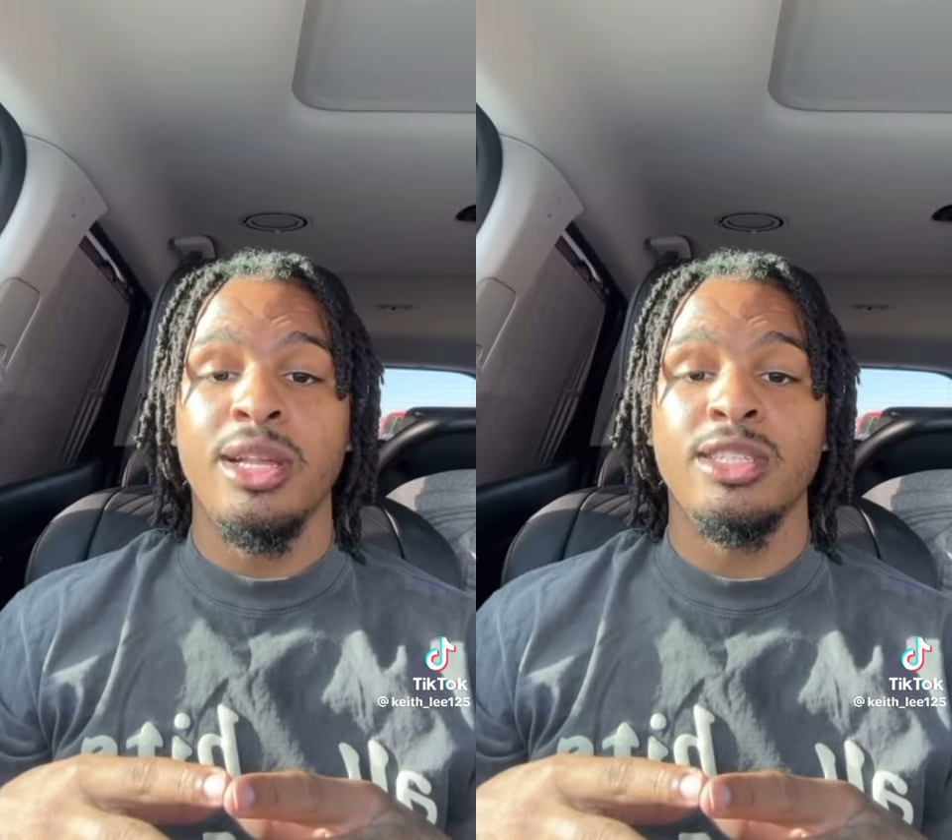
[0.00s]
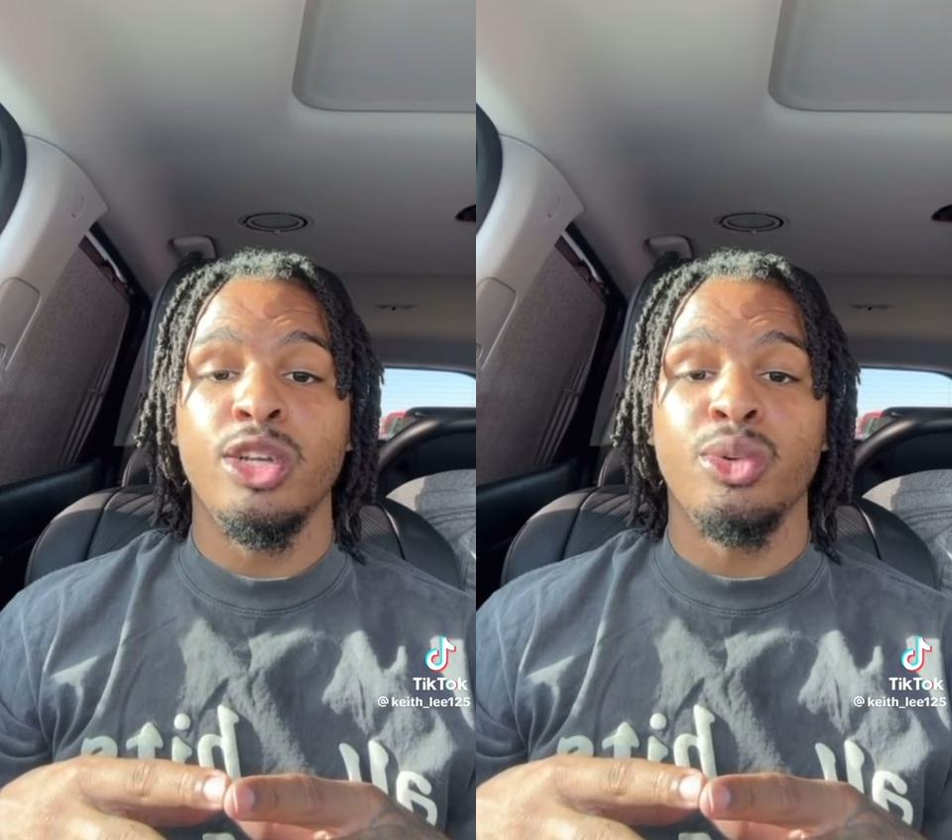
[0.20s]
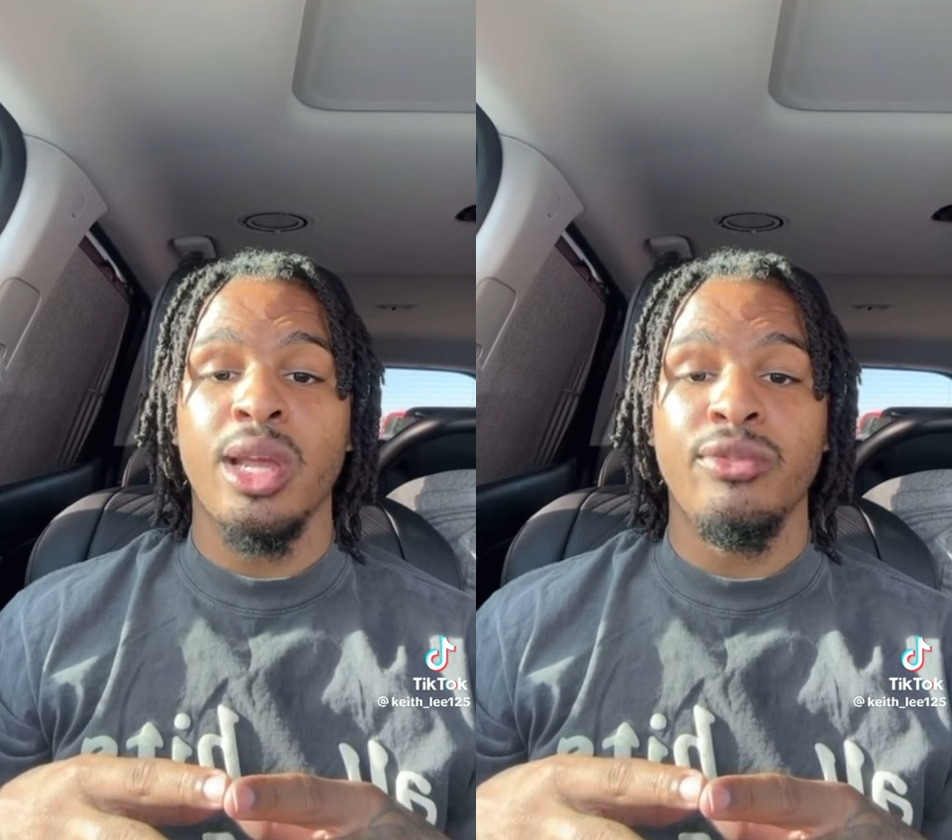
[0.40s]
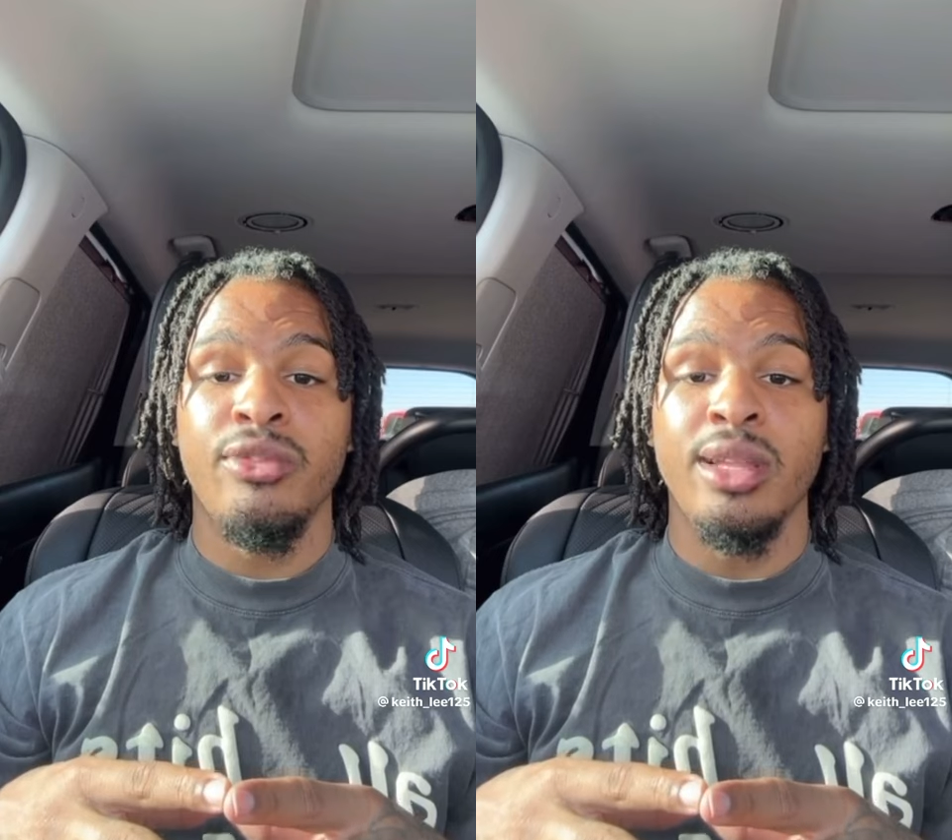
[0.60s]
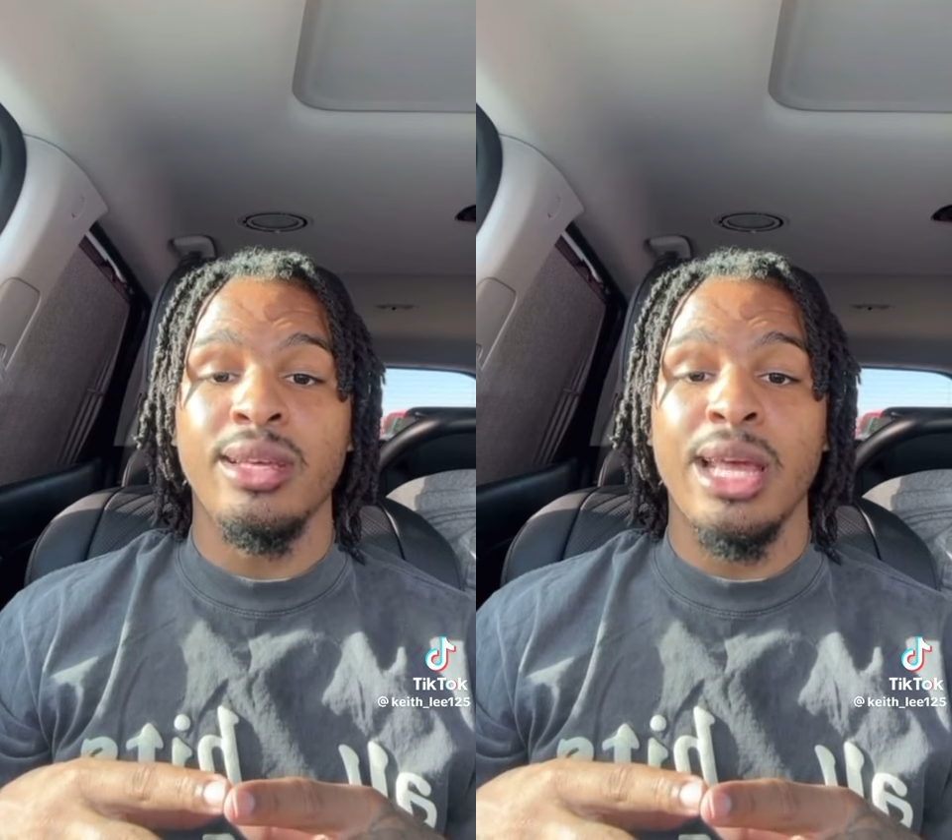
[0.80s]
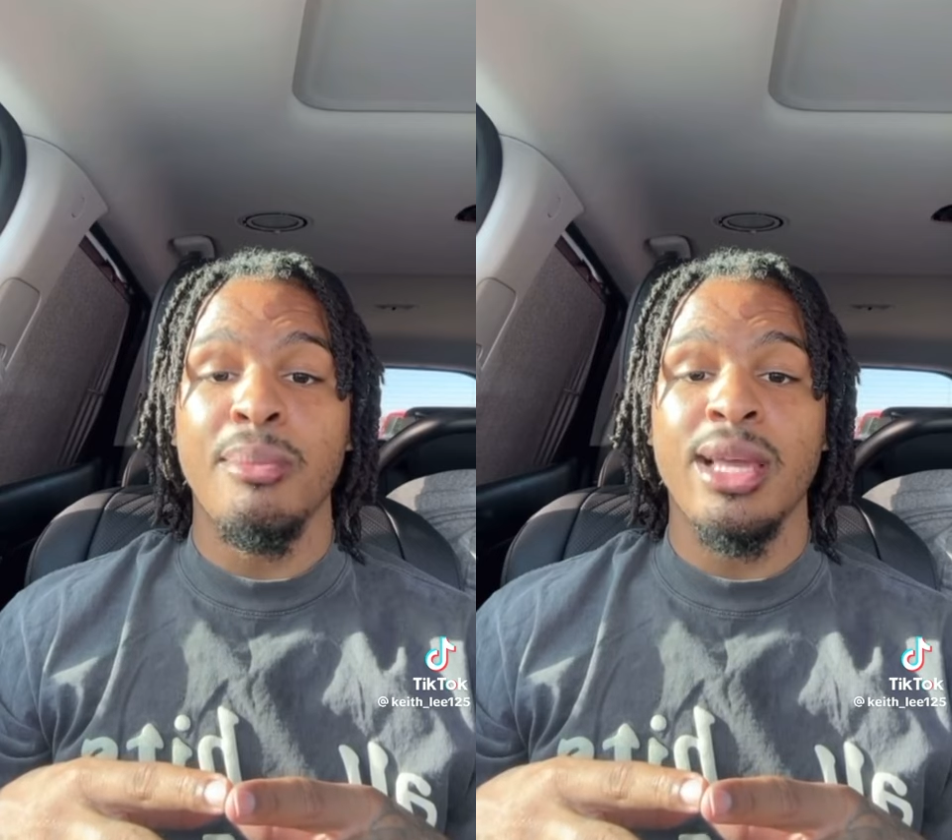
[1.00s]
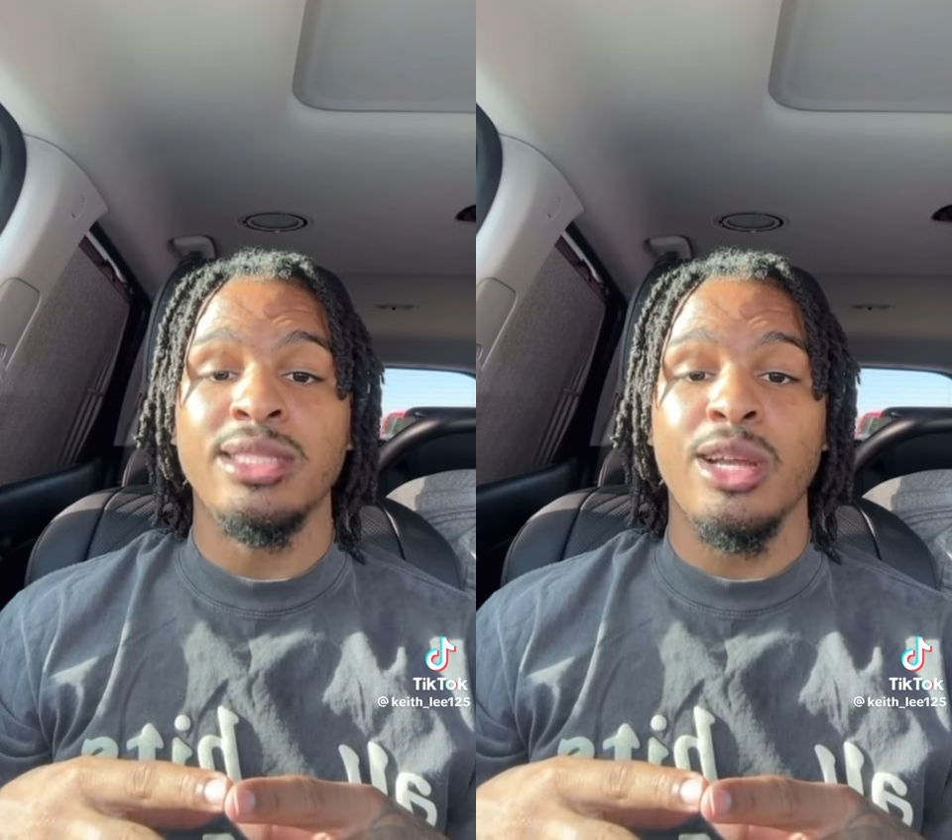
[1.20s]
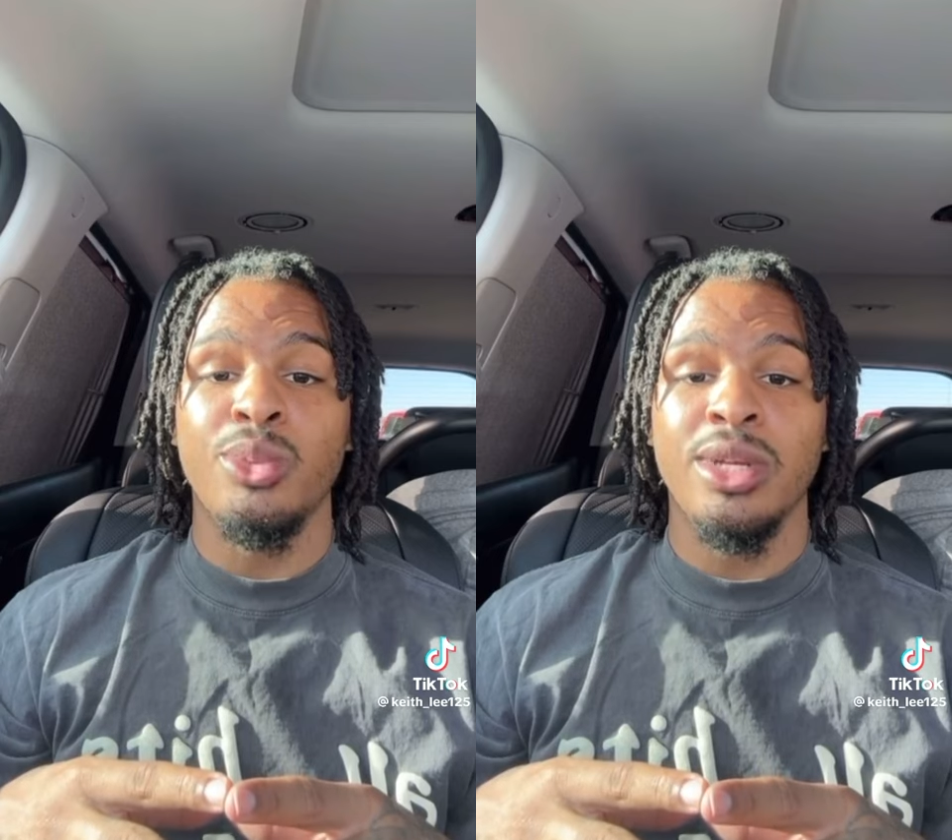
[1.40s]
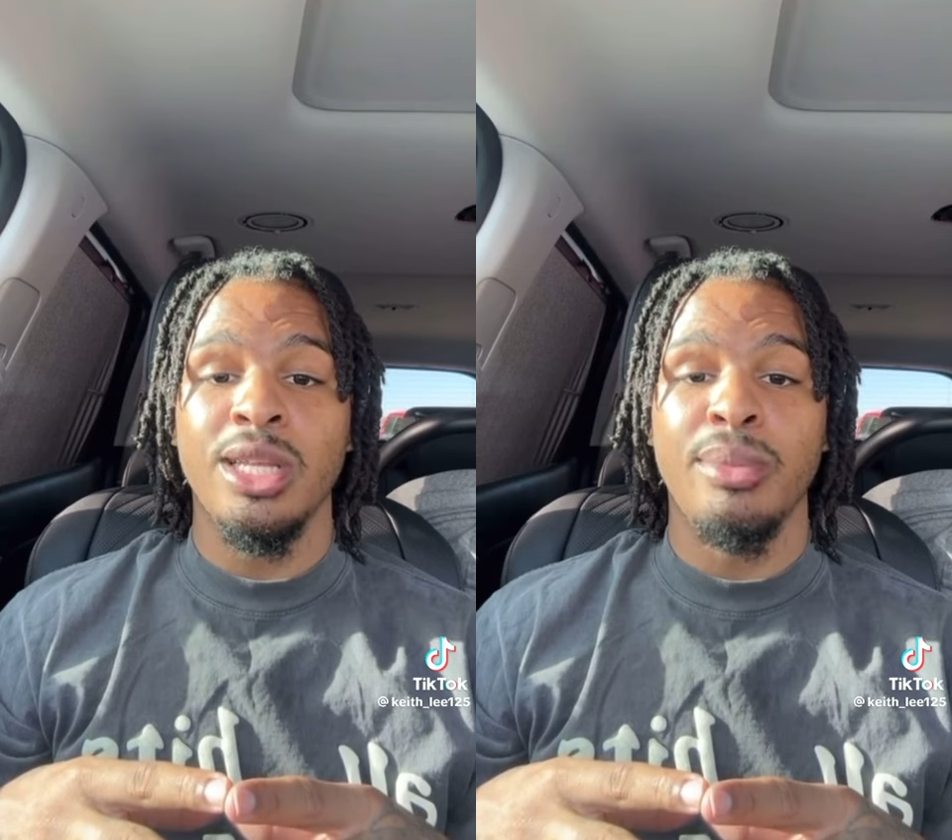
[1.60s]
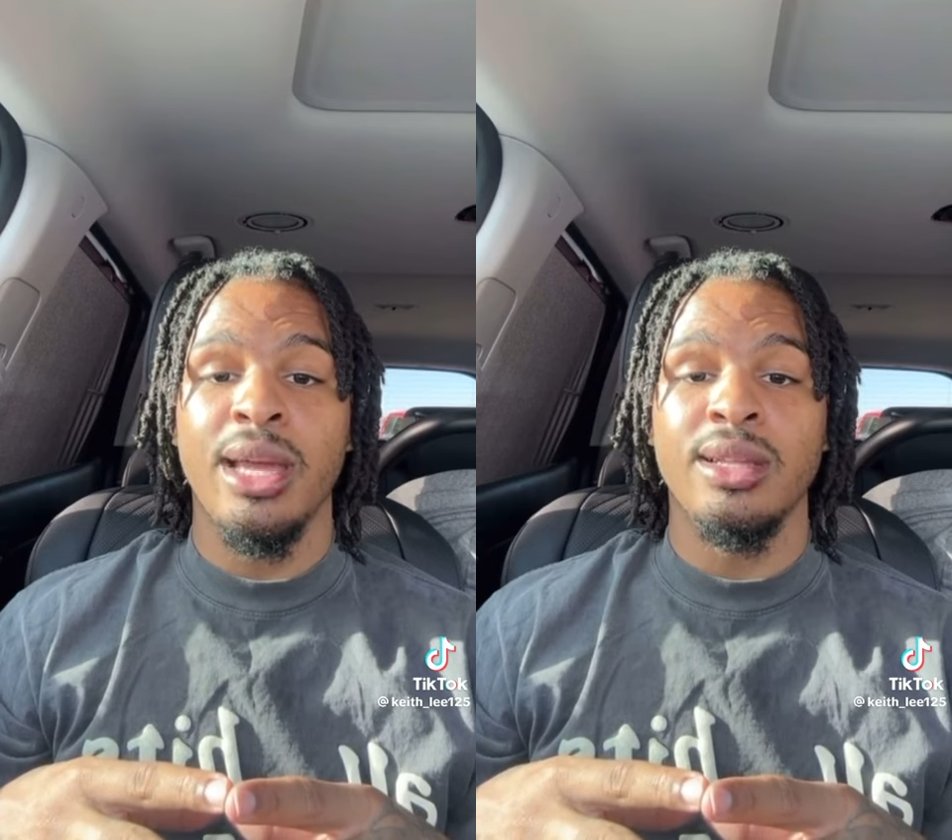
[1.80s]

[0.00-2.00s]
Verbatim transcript: but it's a great filling that makes that really